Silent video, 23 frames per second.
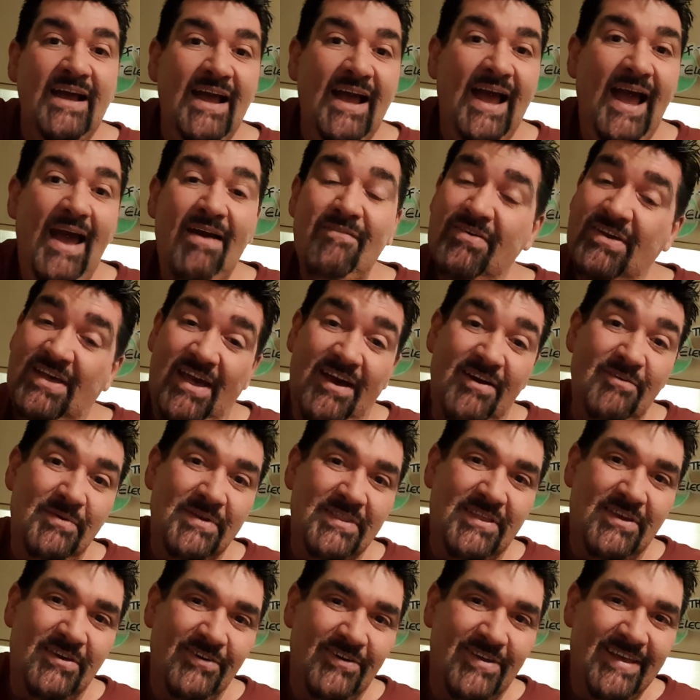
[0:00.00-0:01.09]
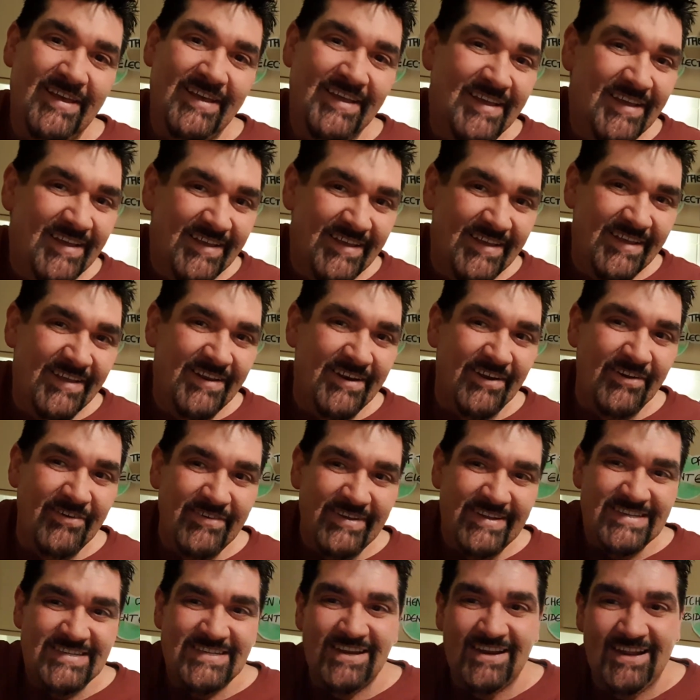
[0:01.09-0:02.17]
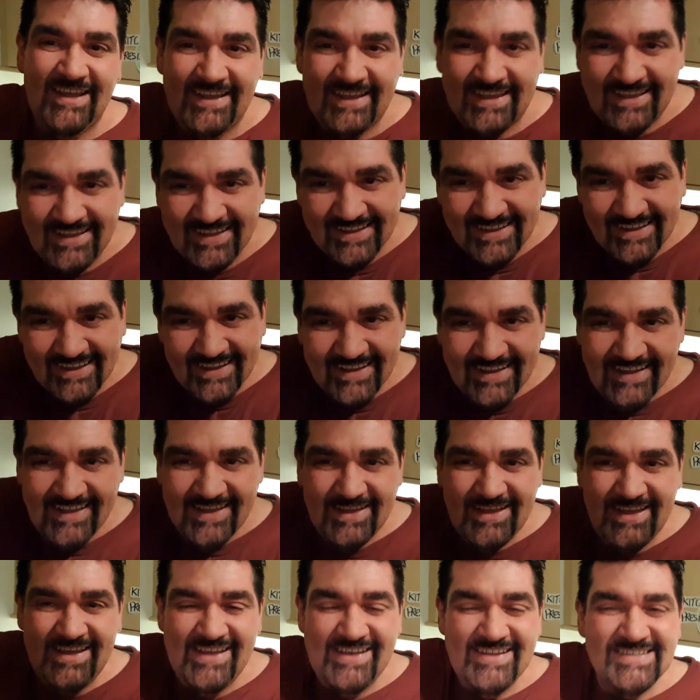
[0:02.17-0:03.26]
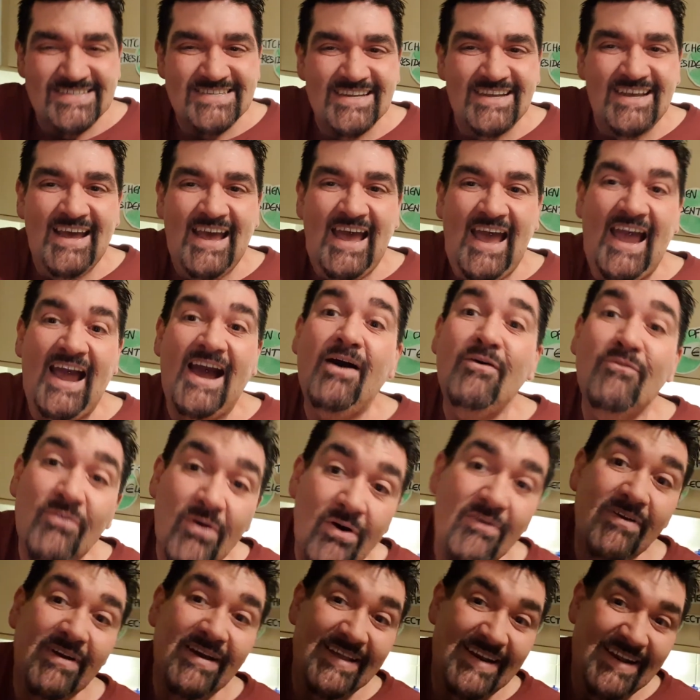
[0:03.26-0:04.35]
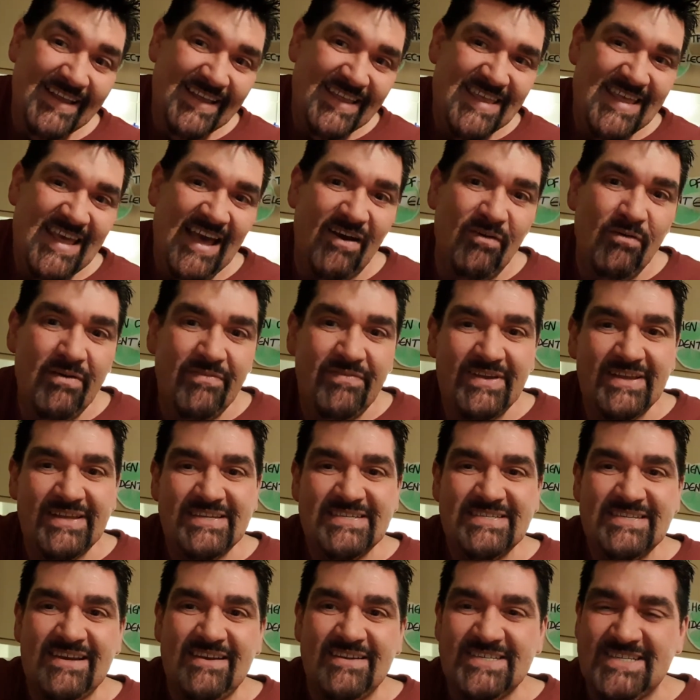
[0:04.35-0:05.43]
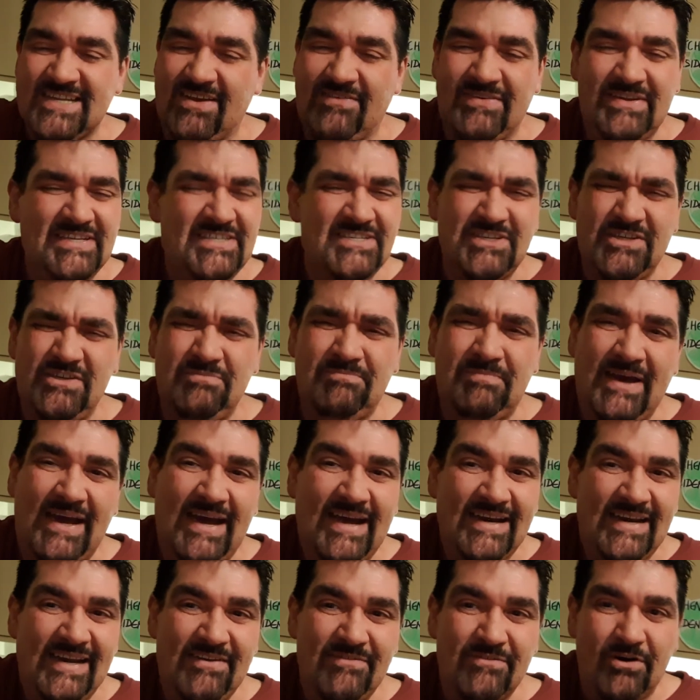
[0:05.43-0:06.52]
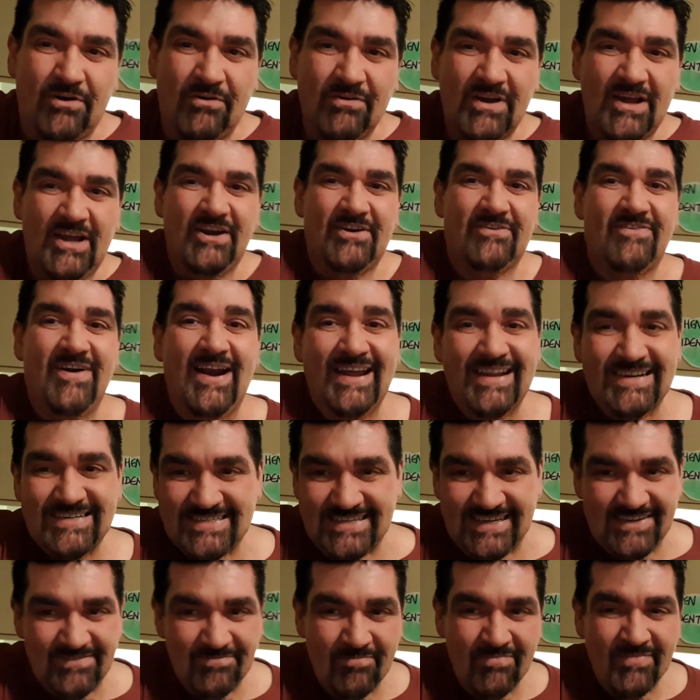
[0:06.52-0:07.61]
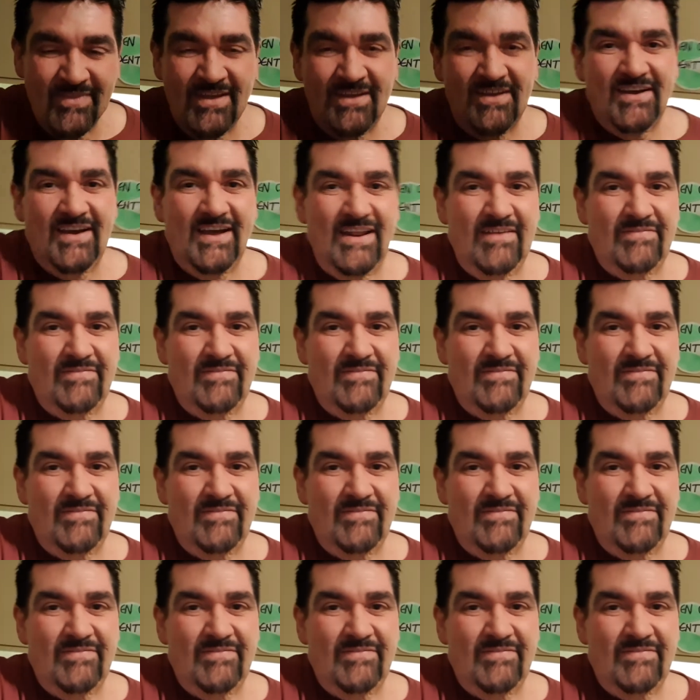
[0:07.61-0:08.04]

have a go with cooking. You know, it's like, it's how wrong can it go? If it starts going too badly wrong, correct it. And if